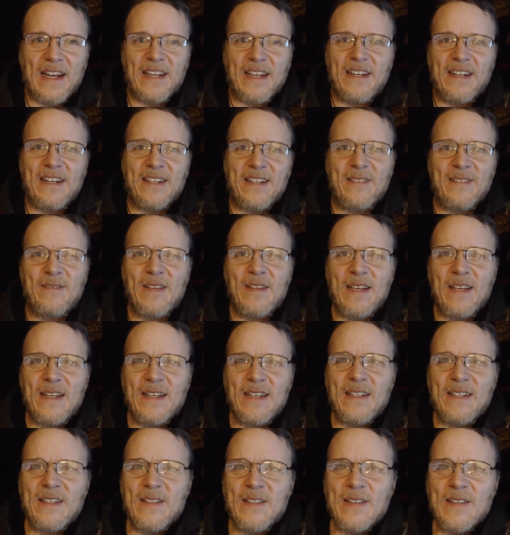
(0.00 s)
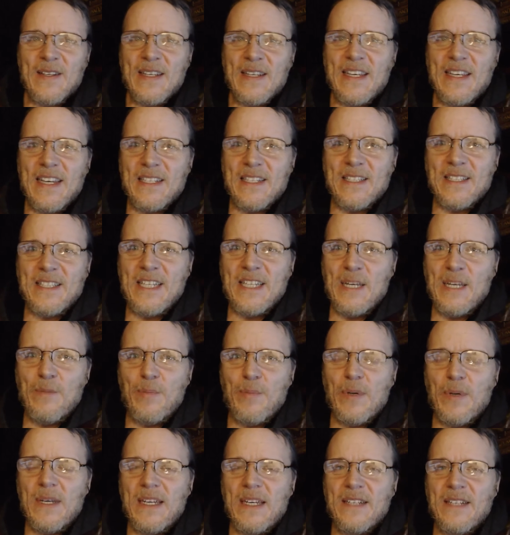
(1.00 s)
I'm going to get deep
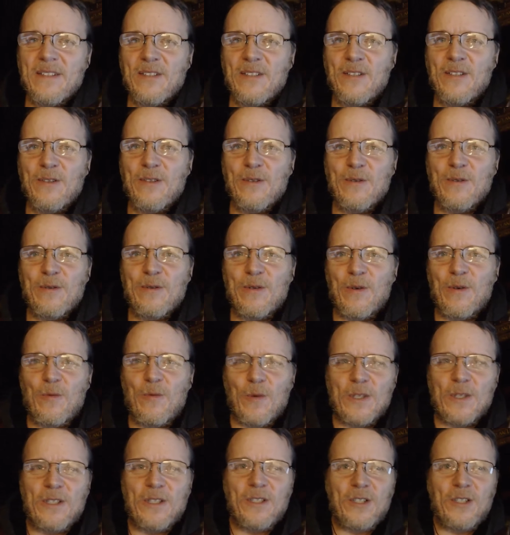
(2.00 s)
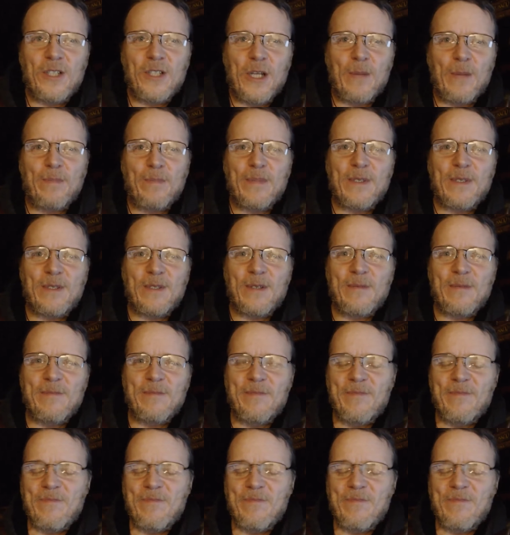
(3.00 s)
into the wooden ships.